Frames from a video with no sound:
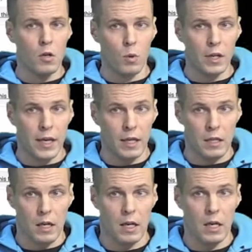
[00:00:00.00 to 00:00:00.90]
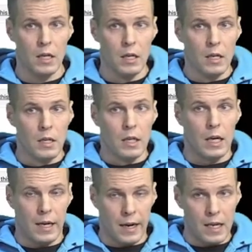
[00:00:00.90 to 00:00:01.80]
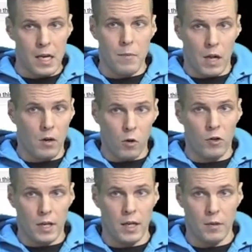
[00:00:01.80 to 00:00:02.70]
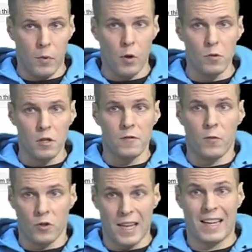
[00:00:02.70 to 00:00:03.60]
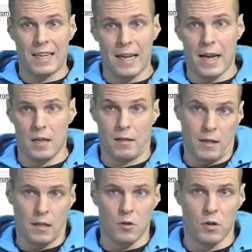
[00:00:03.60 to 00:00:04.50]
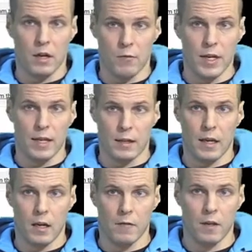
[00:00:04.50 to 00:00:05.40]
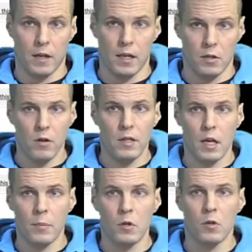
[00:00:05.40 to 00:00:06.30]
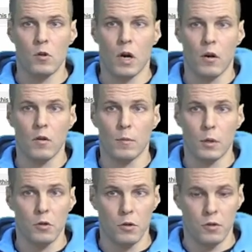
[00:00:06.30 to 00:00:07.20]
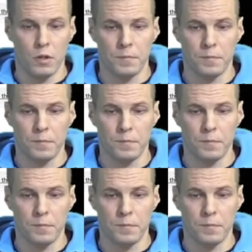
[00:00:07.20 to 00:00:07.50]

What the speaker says: will get an email containing posts for that day that you can read at the end of the day. So it's up to you how you want to do it.